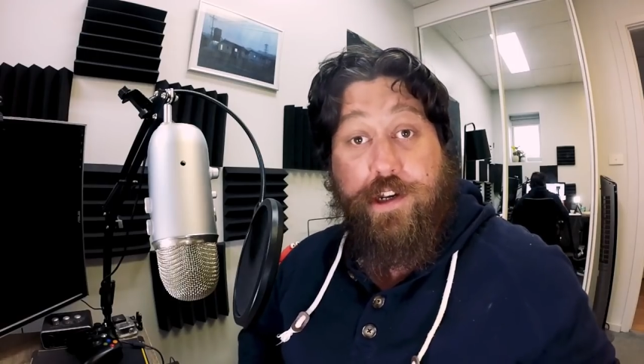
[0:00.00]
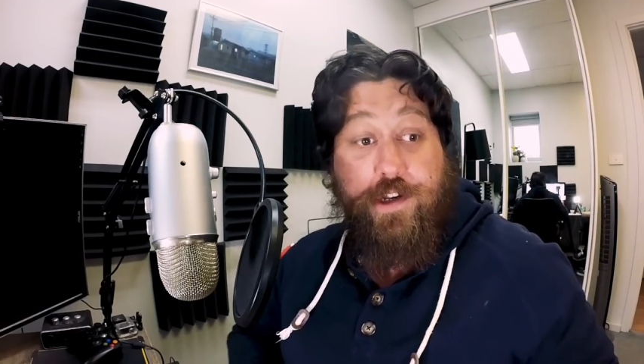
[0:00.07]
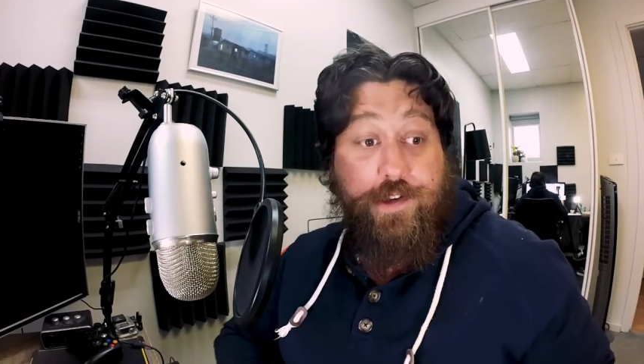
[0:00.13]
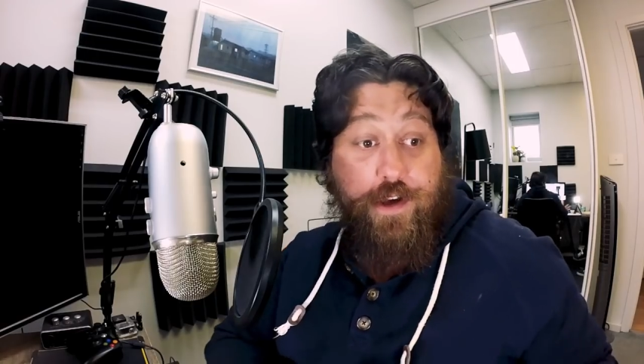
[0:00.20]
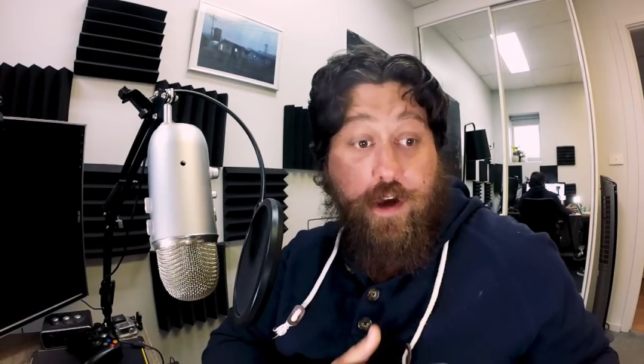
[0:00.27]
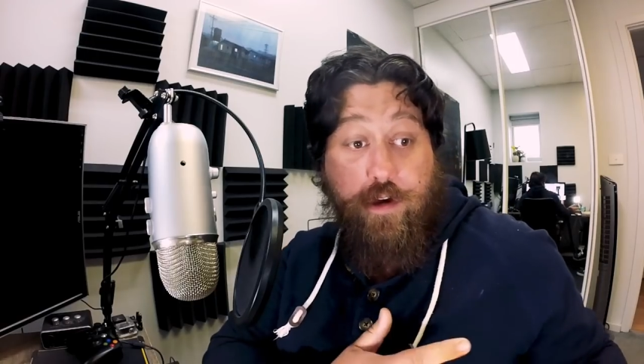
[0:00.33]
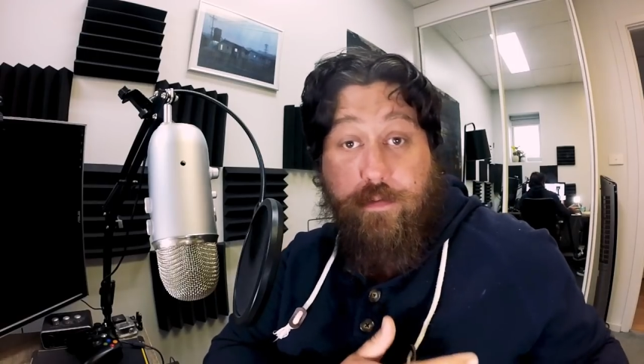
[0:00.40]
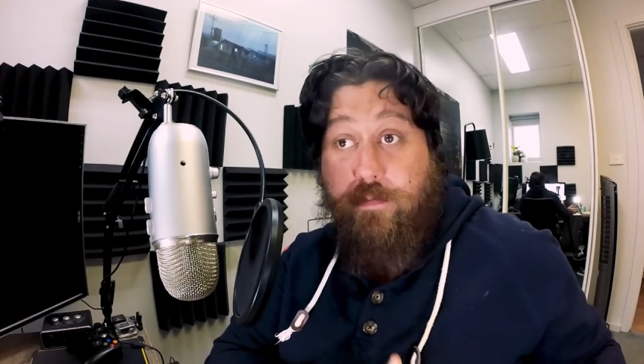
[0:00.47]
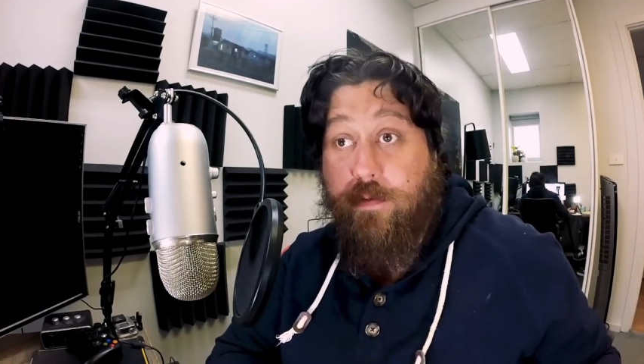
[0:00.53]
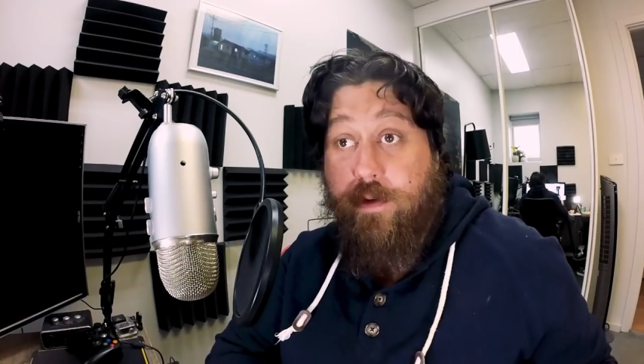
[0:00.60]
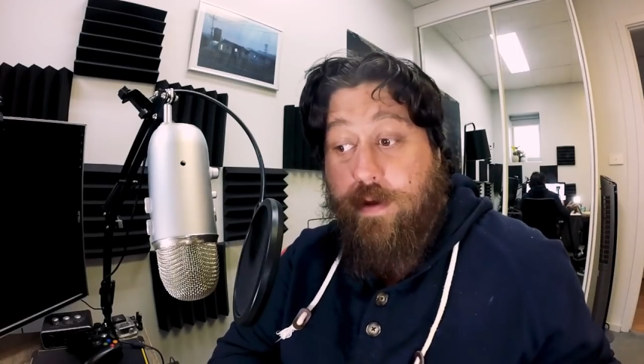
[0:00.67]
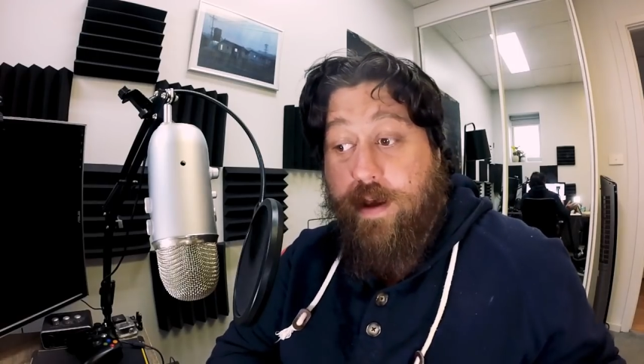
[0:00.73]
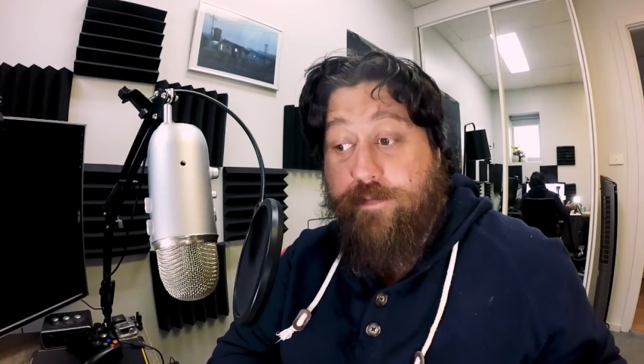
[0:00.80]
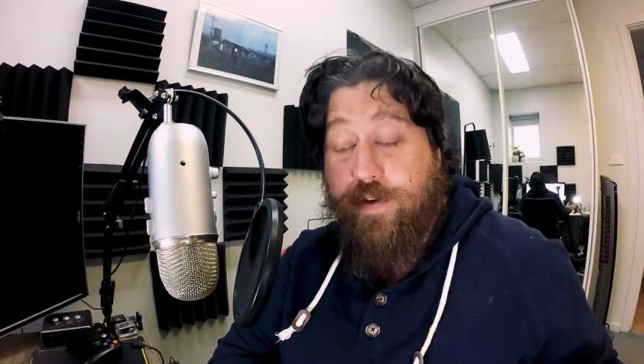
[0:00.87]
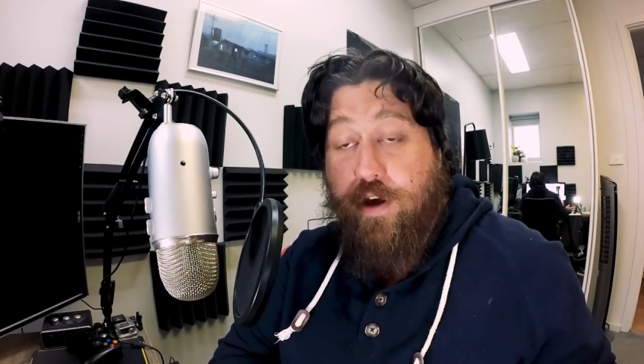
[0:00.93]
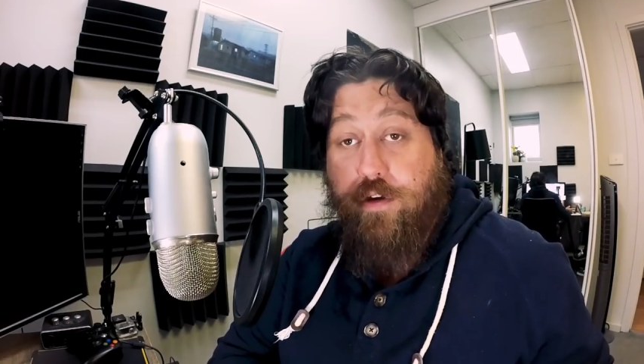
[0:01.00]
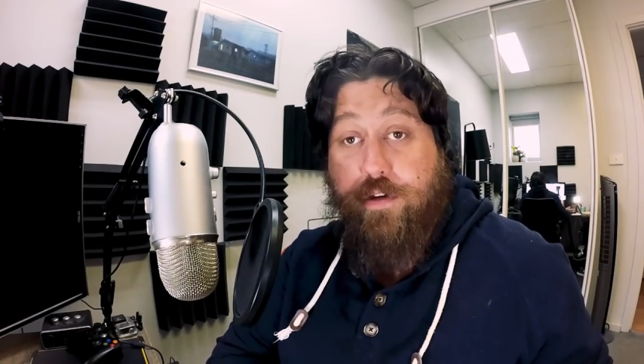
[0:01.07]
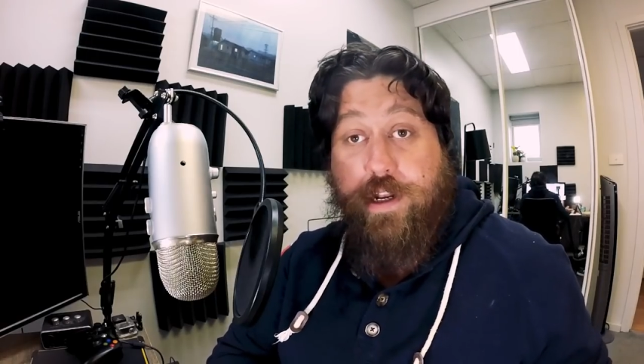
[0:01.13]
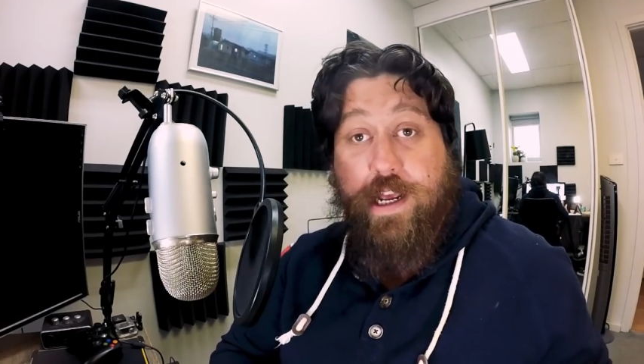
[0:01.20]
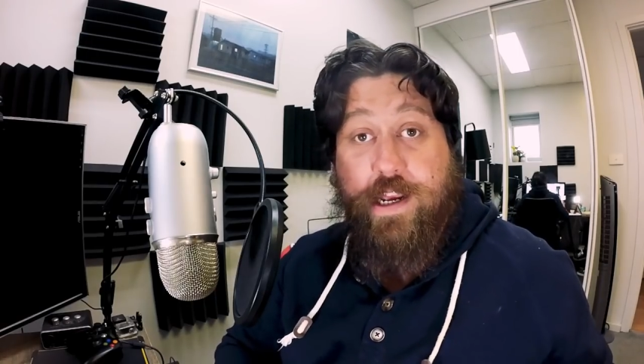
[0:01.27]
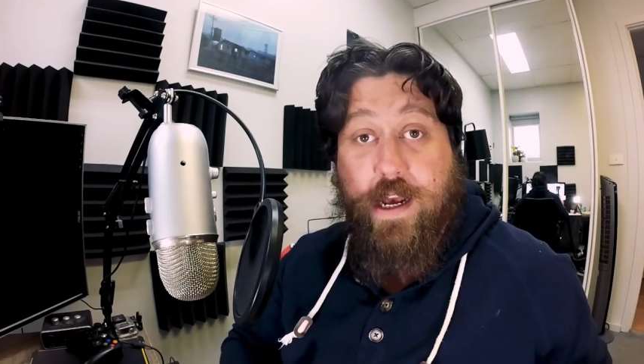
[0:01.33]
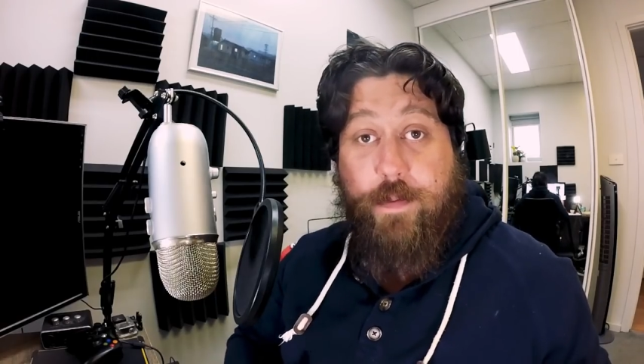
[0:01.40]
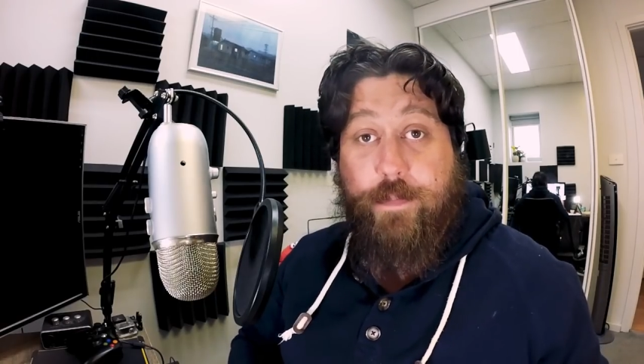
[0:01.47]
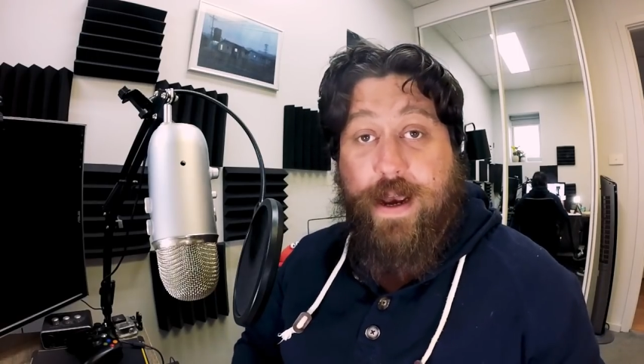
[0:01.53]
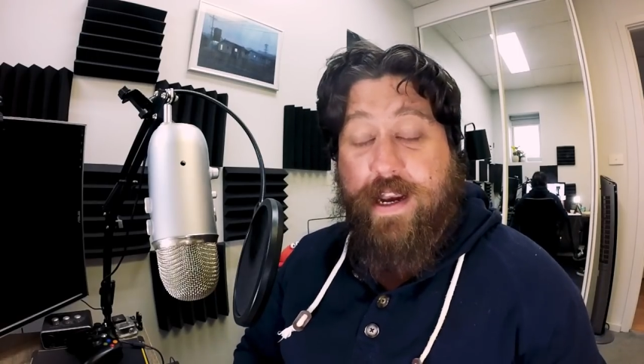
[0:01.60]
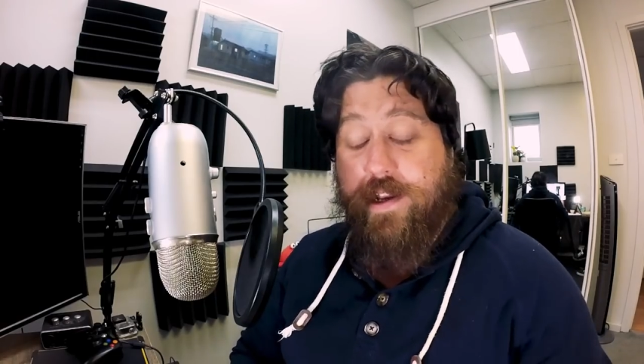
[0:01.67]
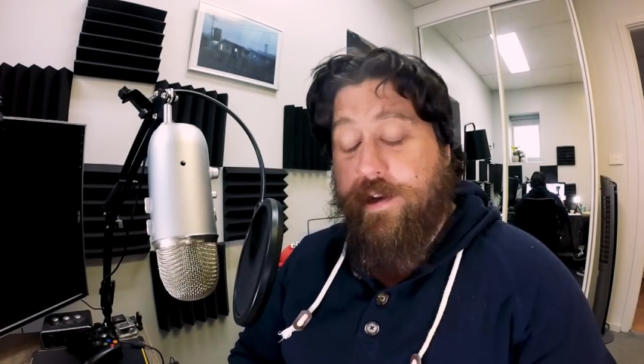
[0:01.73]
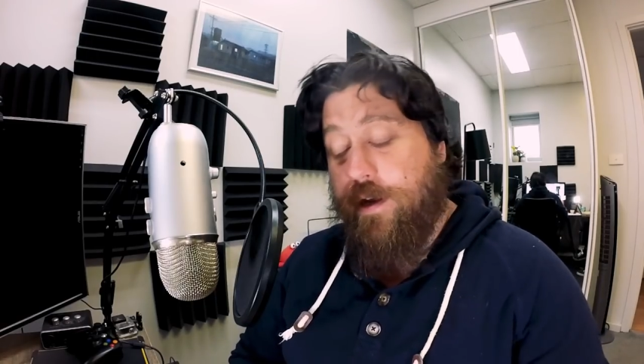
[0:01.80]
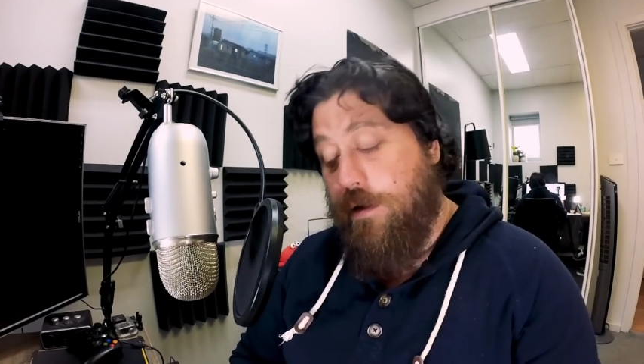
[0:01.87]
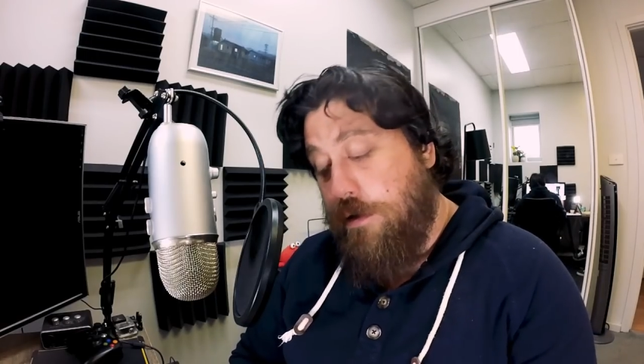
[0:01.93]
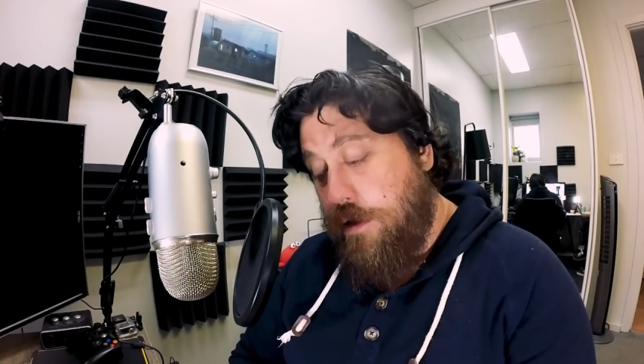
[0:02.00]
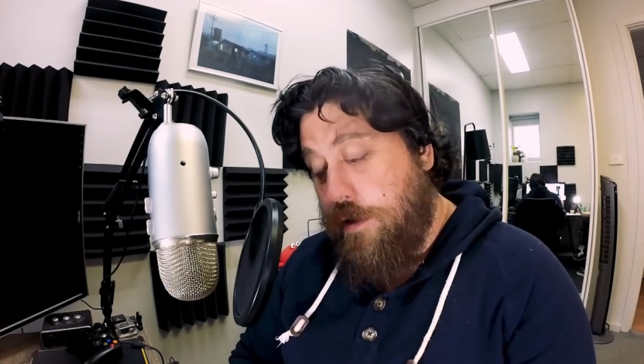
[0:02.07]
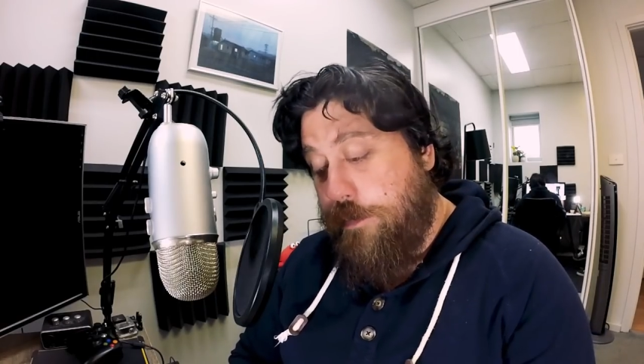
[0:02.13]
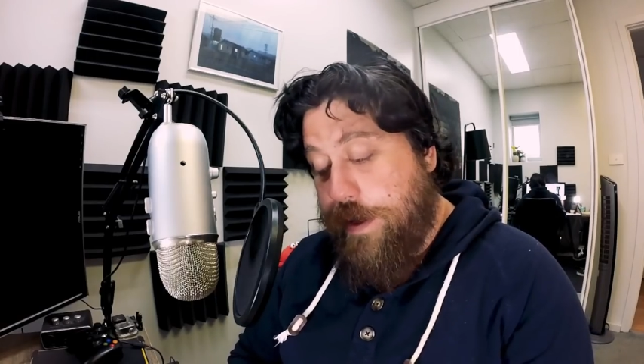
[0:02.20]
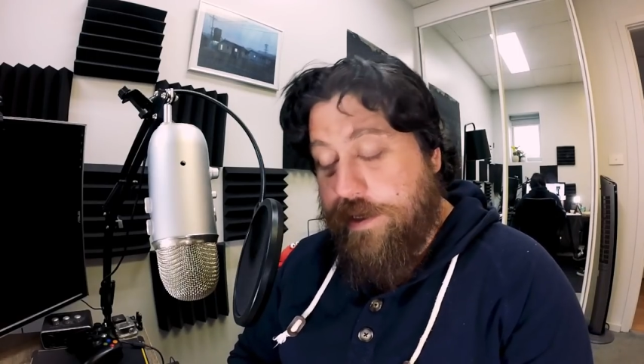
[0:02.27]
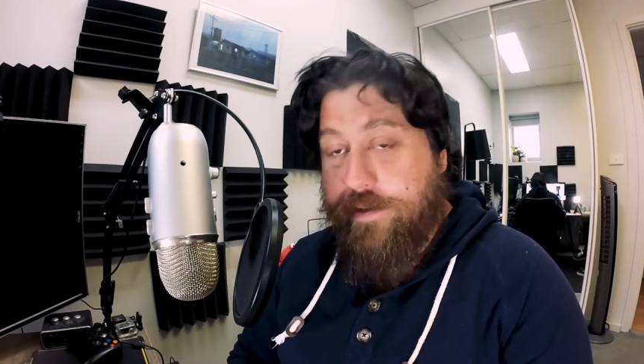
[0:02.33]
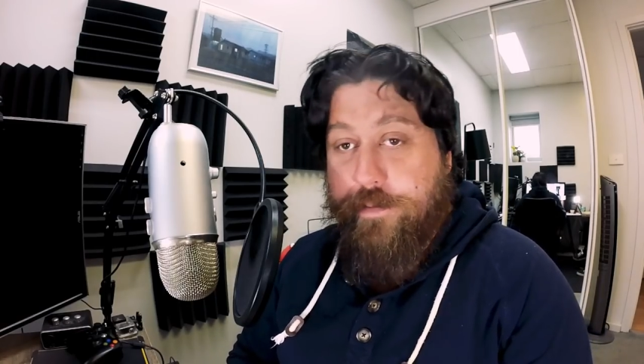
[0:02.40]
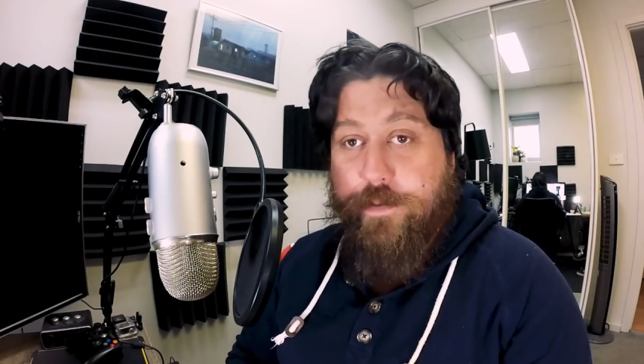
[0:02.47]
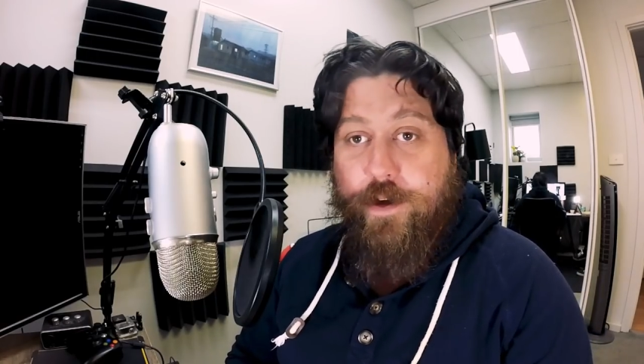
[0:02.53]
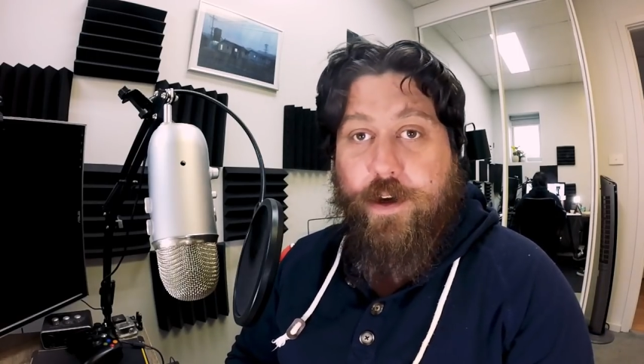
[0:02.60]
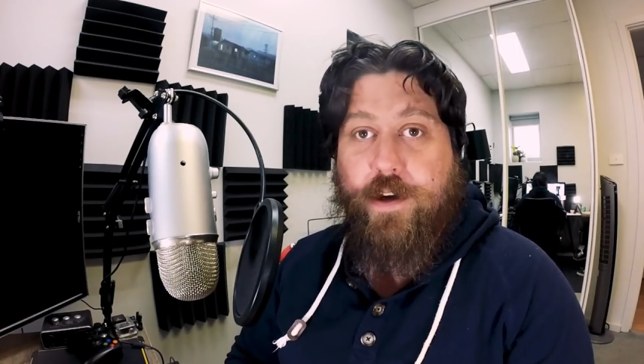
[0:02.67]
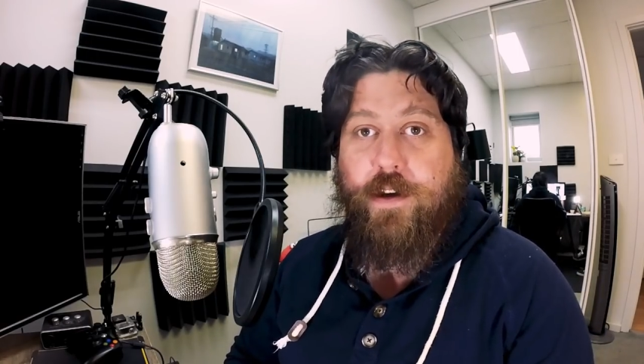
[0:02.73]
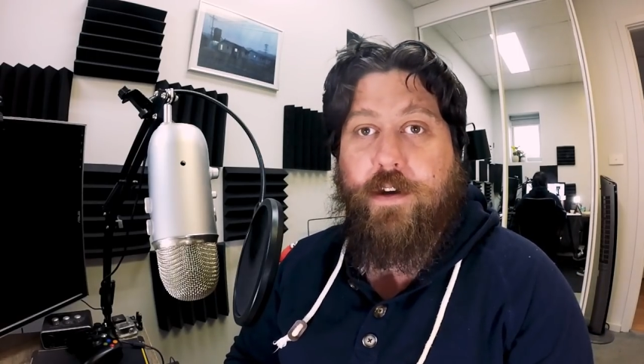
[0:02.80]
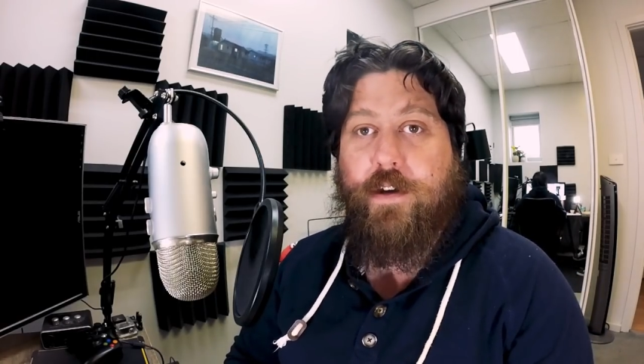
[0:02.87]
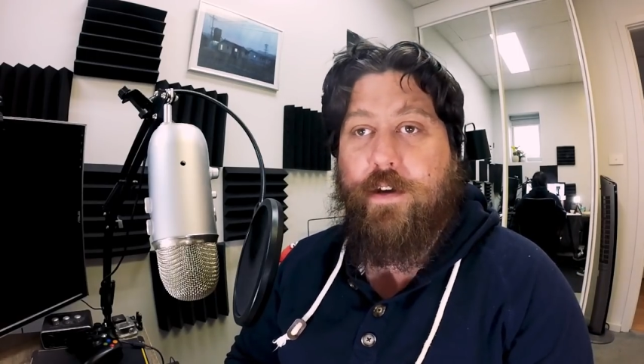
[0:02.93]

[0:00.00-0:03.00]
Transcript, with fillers: You just go have your holiday, come back, and you go, oh, back to work.